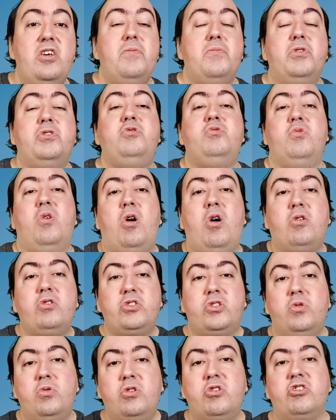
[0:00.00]
but you
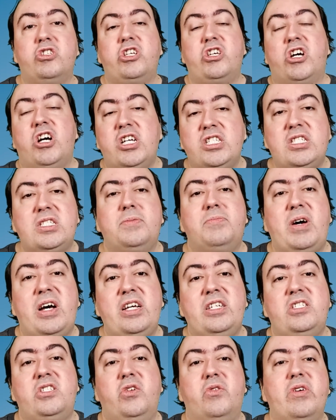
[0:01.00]
also could
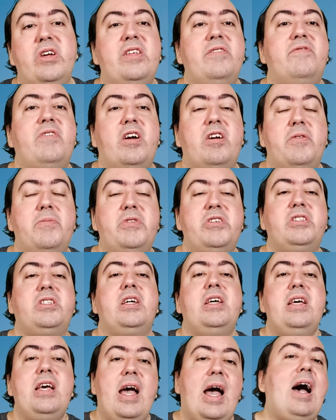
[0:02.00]
customize your environment
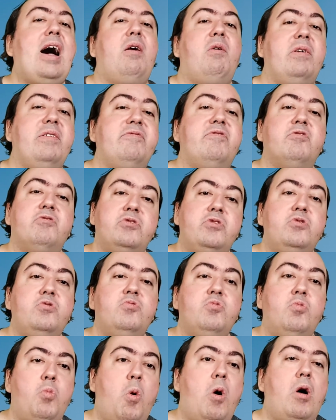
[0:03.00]
however you
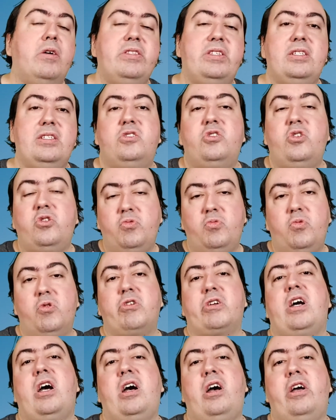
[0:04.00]
wanted. So you
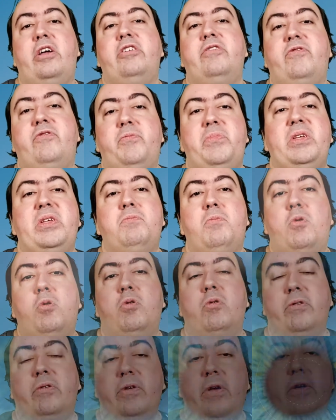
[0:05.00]
were kind of a bit
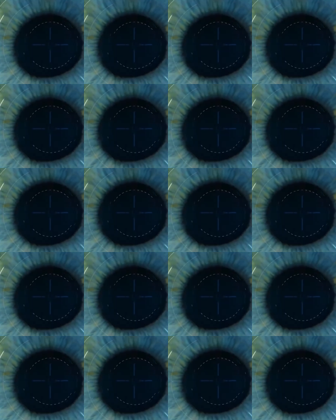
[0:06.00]
more